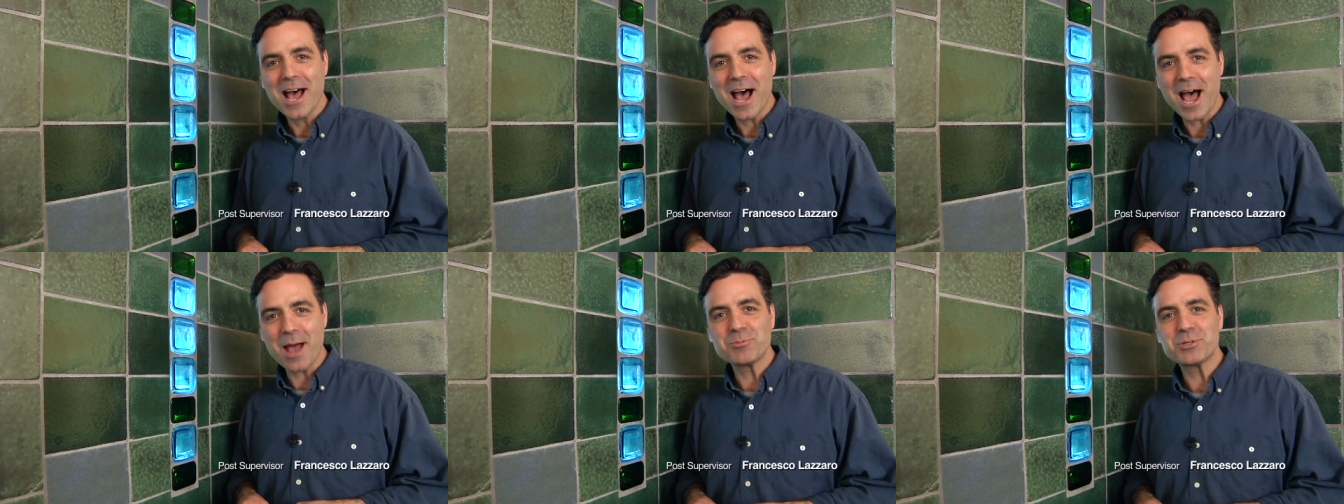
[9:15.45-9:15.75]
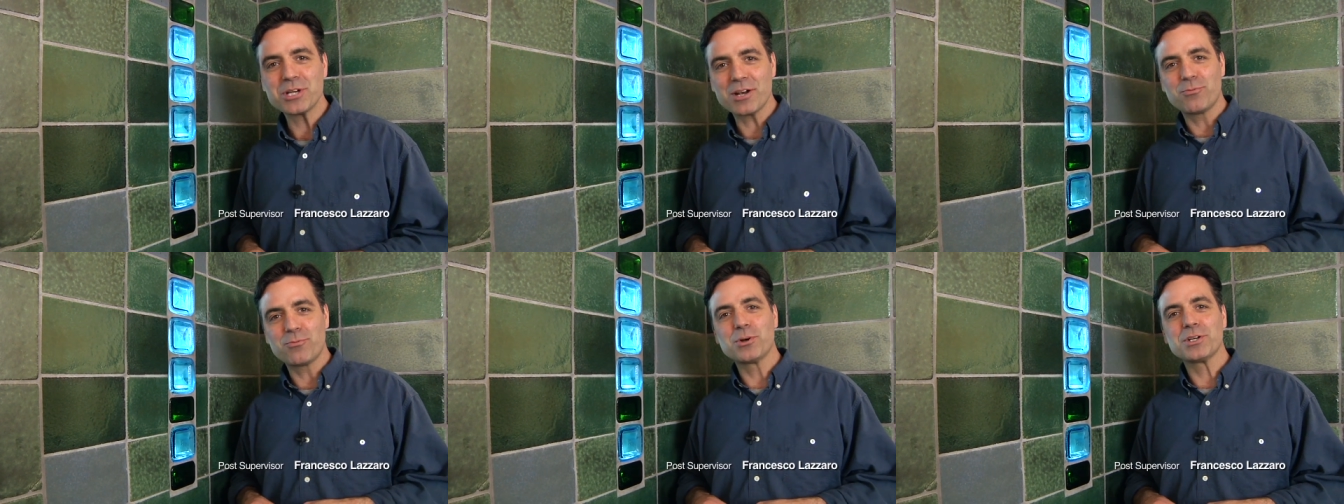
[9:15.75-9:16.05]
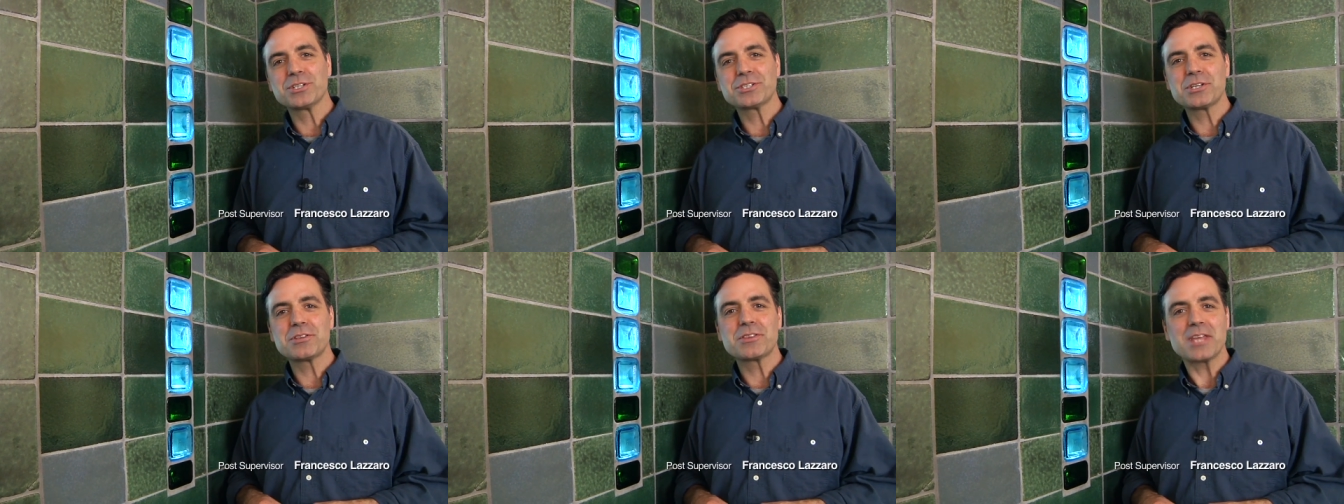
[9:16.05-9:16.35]
I'm Jeff
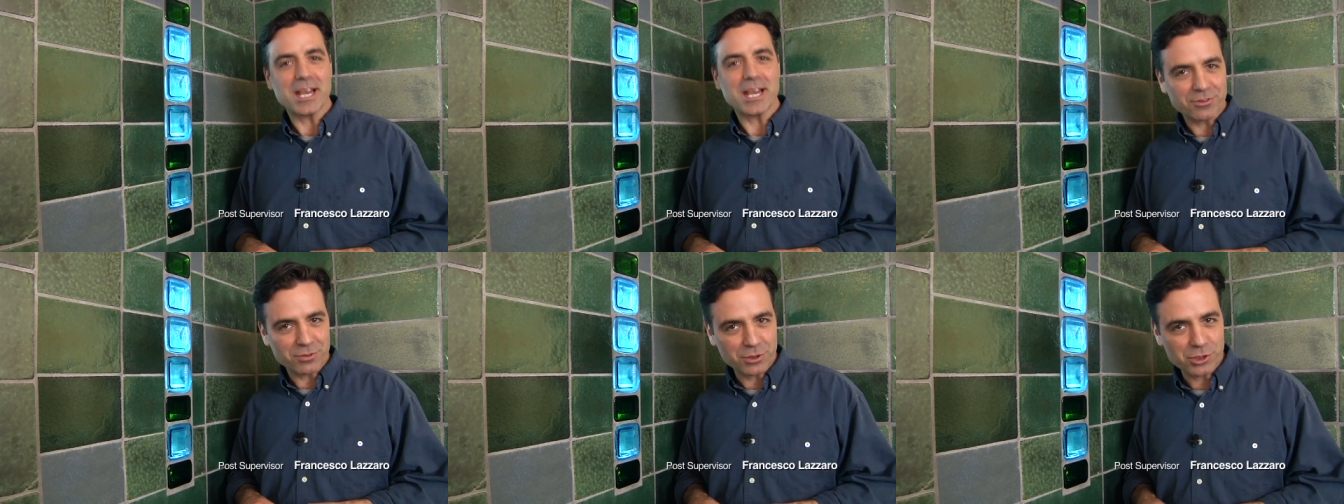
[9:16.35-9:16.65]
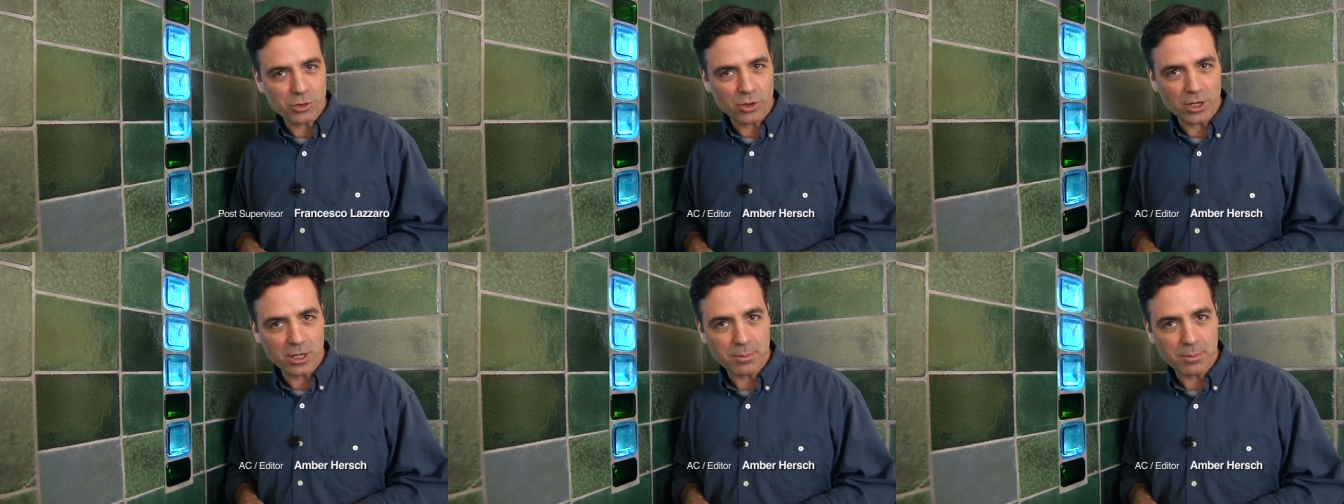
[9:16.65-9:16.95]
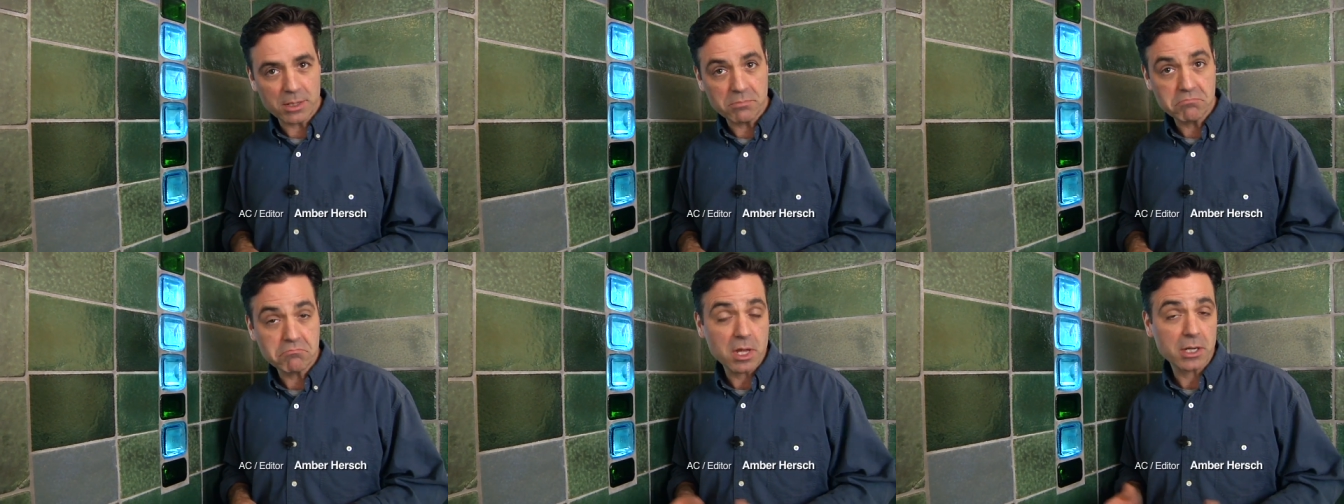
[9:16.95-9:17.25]
Wilson. Thanks for joining
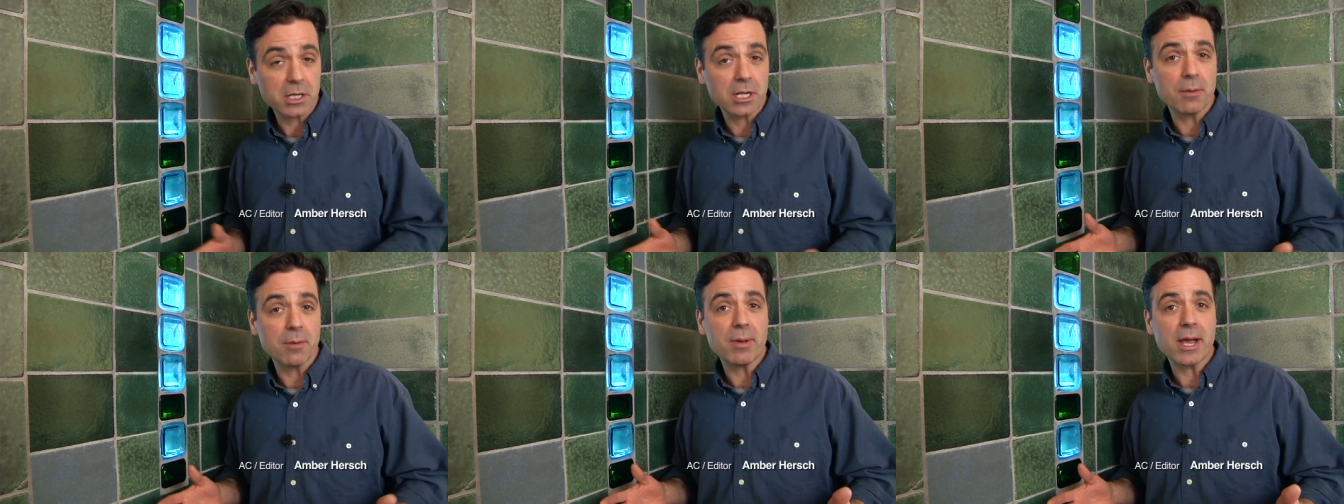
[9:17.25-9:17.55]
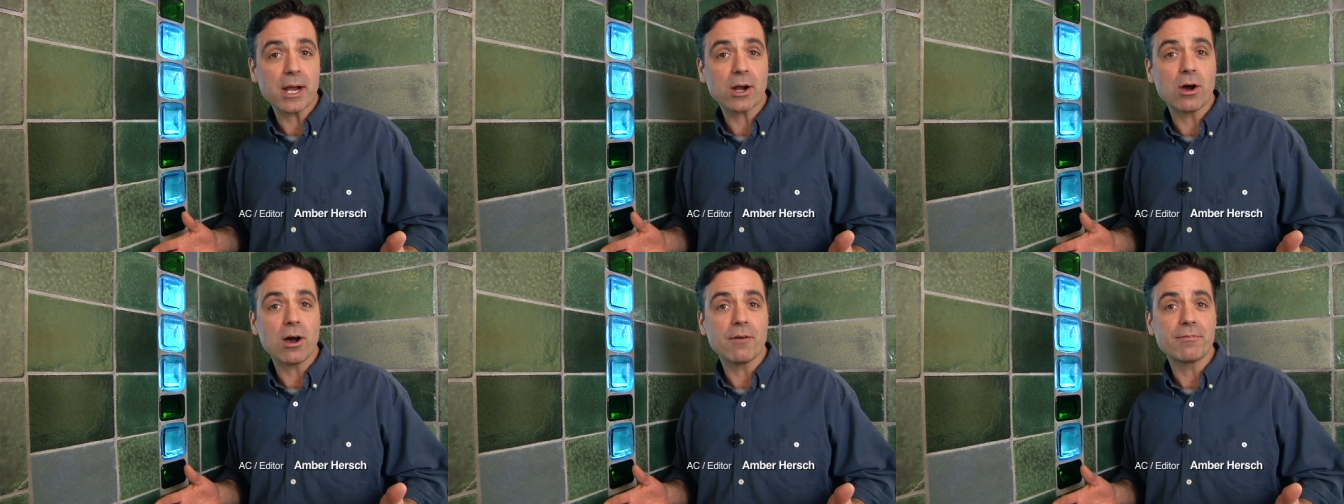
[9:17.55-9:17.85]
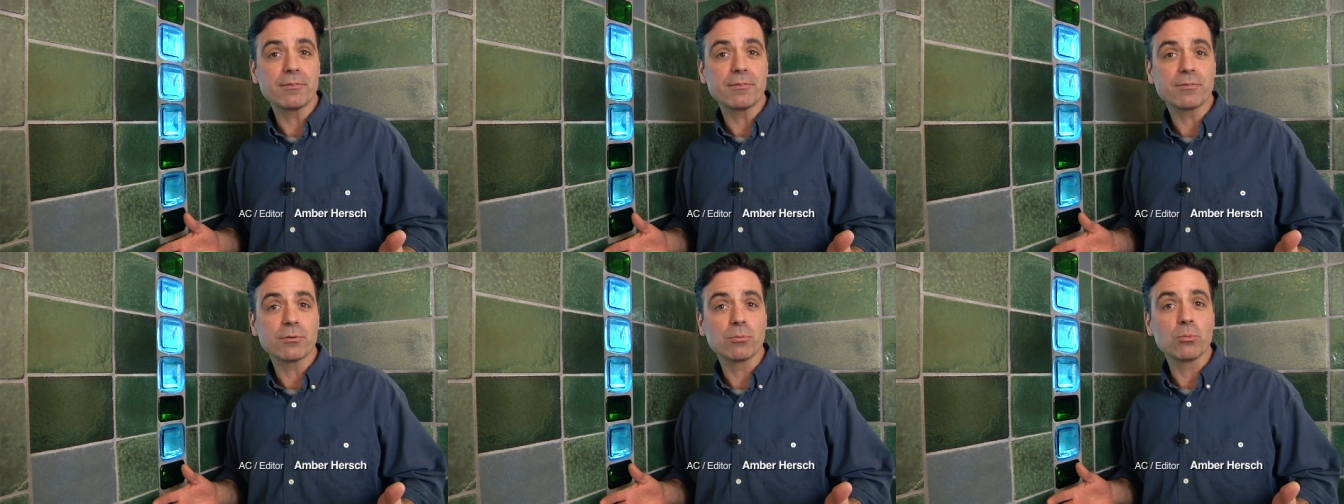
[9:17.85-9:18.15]
me. Come back
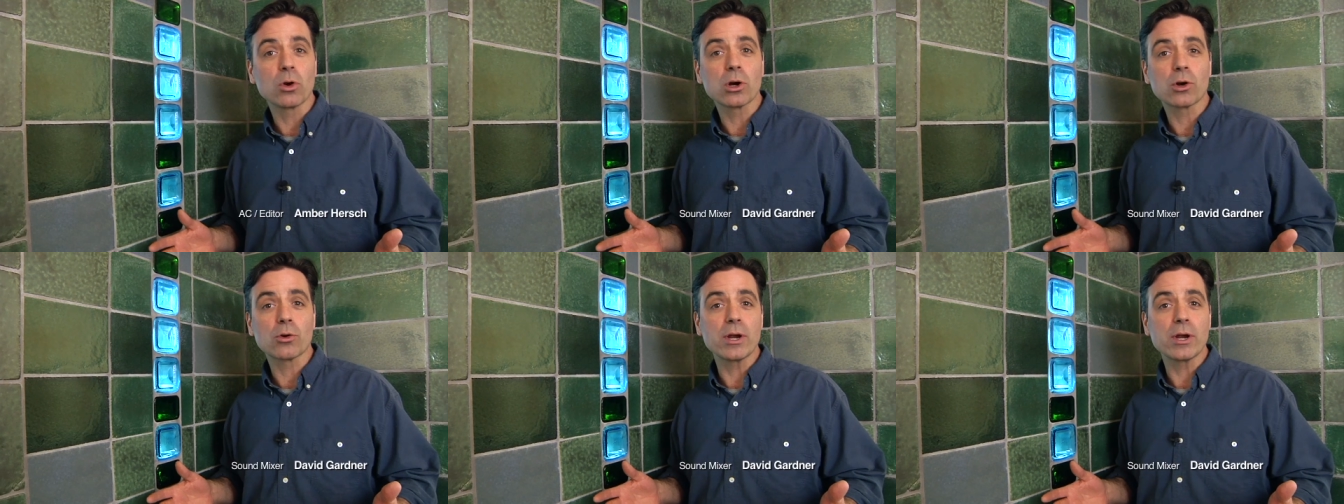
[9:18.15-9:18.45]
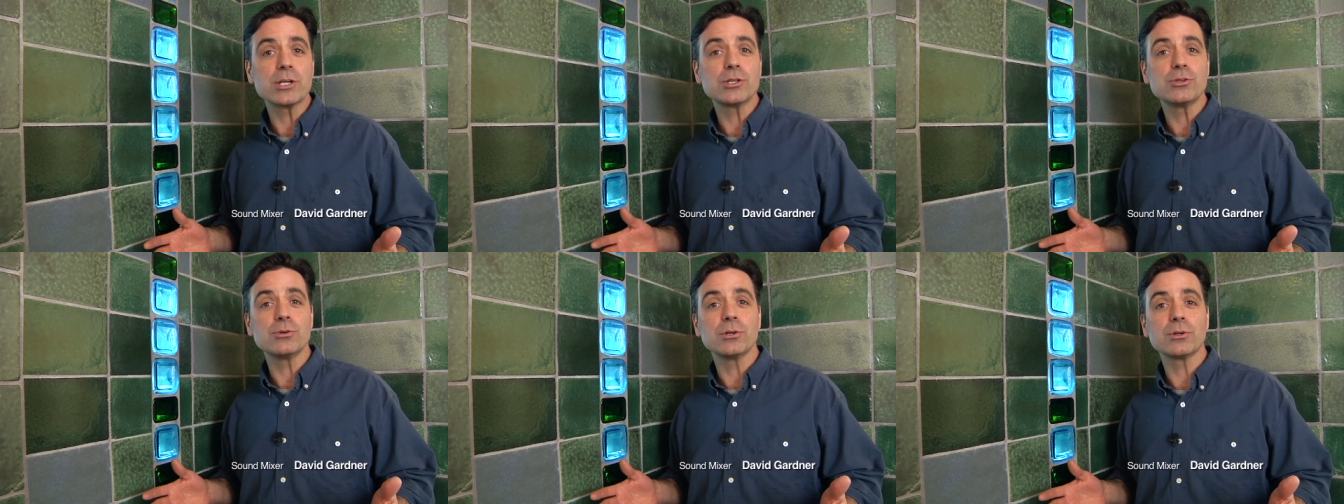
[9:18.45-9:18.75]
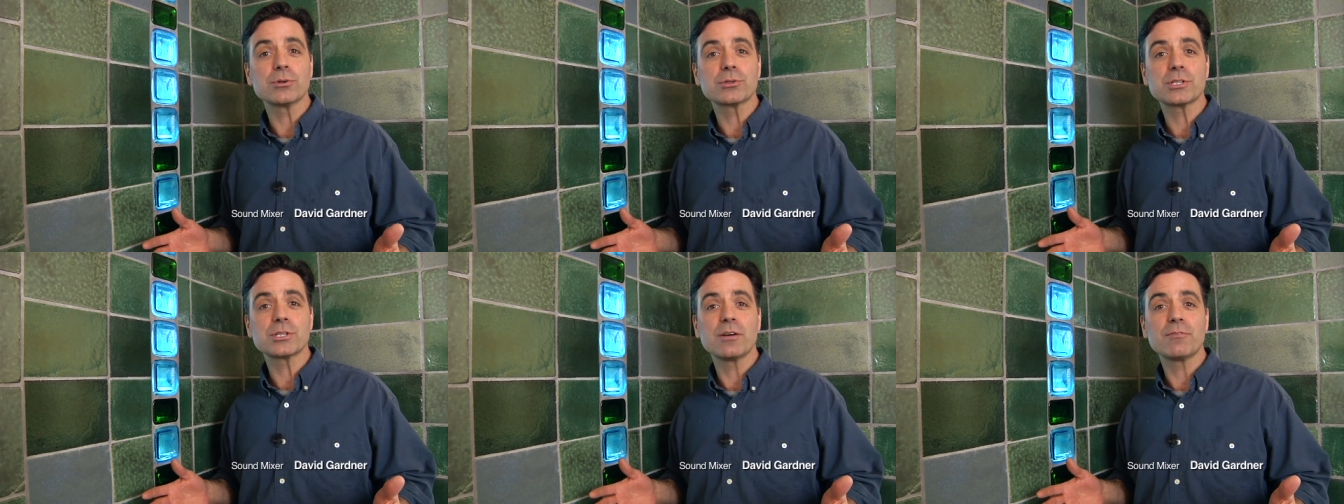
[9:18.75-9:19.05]
often for more great
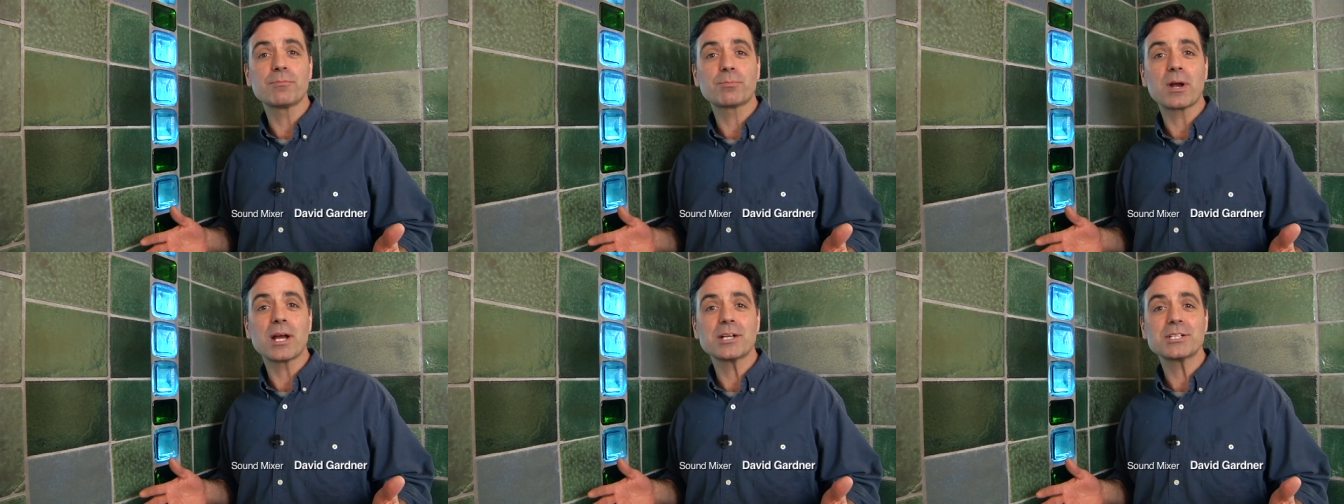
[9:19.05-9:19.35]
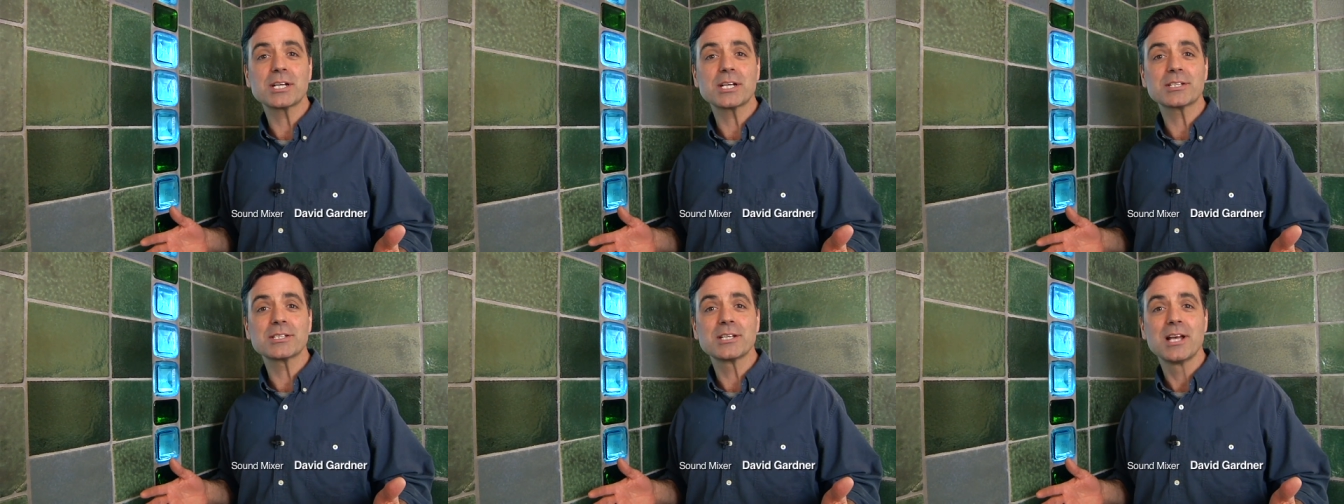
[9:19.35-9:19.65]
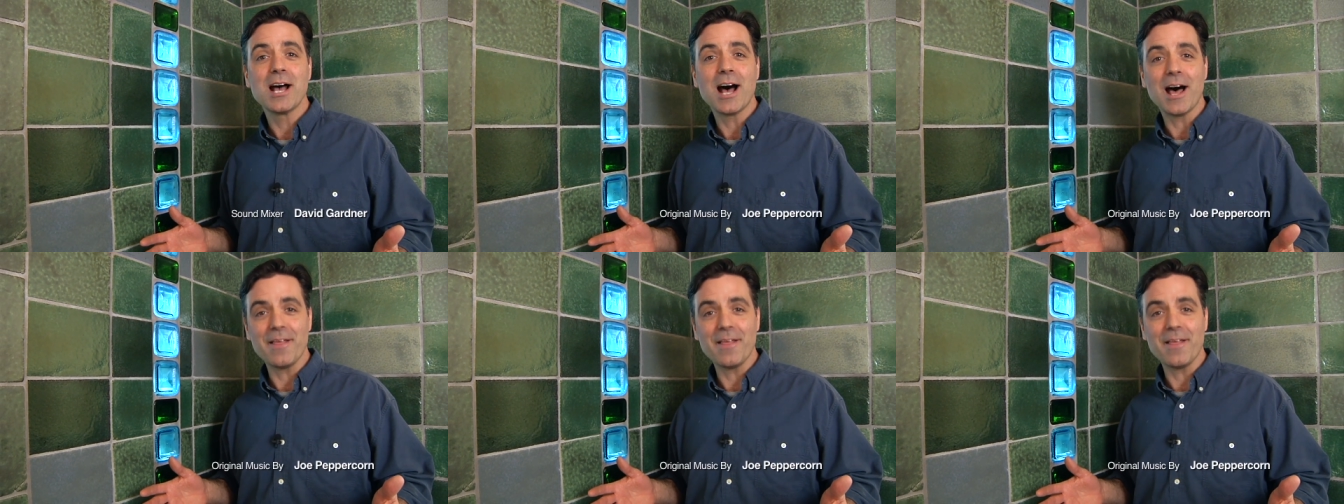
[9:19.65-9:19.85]
do-it-yourself projects